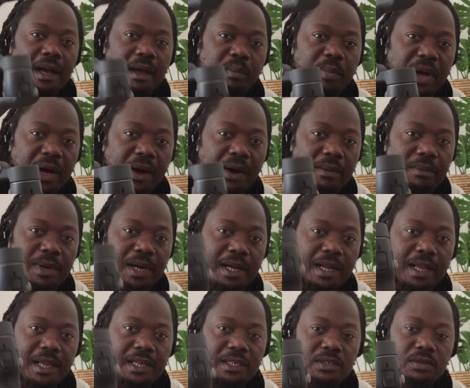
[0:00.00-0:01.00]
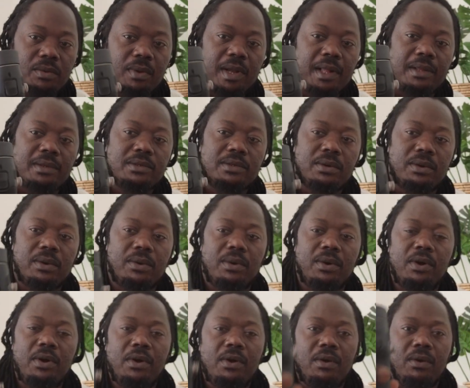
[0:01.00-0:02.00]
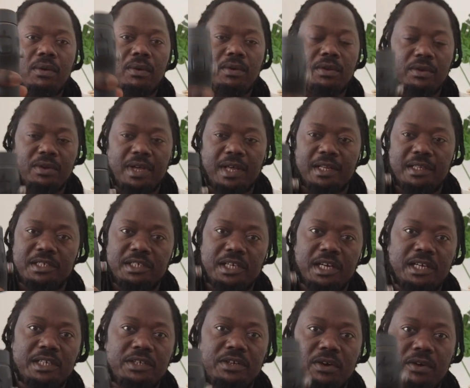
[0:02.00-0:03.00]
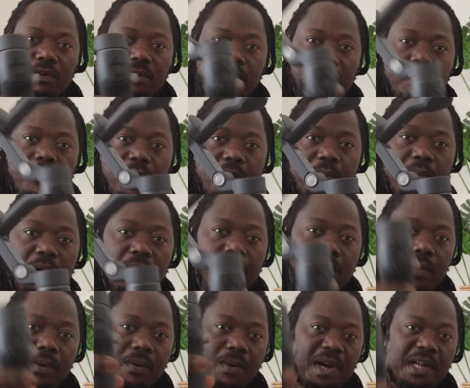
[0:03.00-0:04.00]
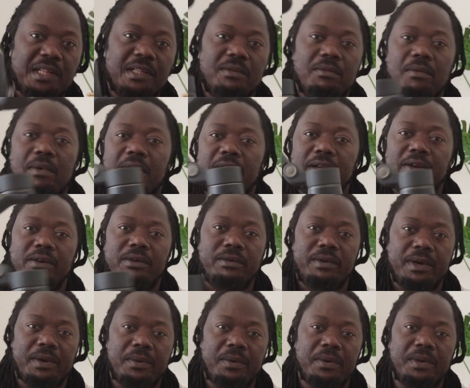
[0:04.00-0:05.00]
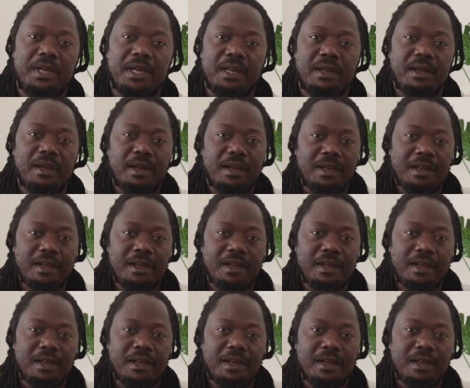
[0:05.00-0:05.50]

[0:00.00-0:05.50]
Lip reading: power bank as well, so you can charge your mobile while you're recording.